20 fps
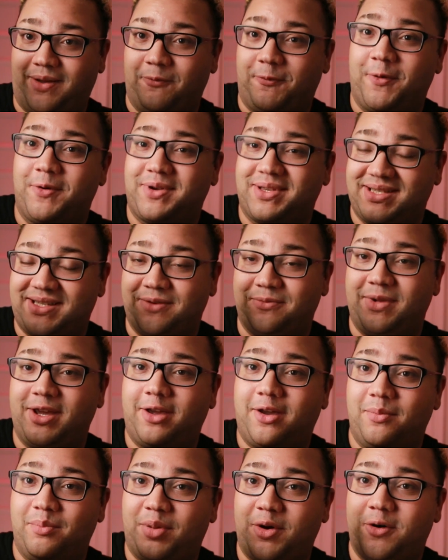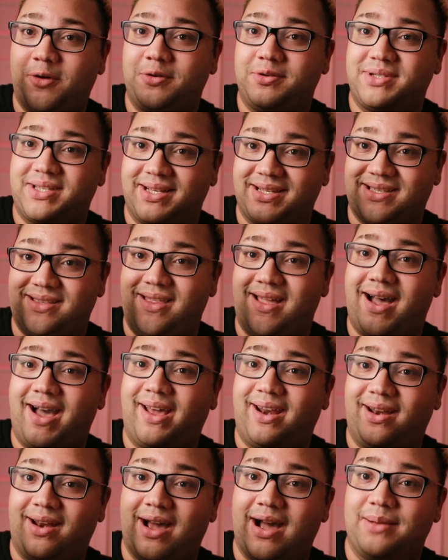focus and recompose is
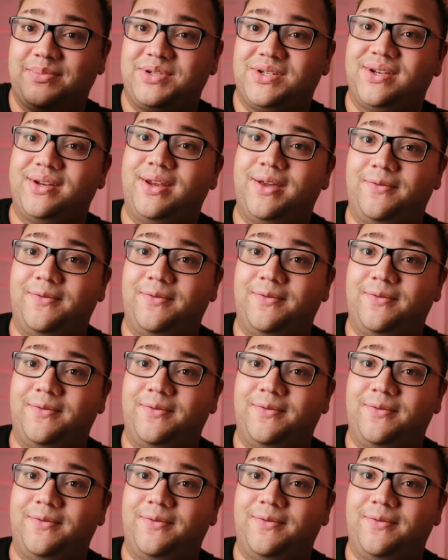not an option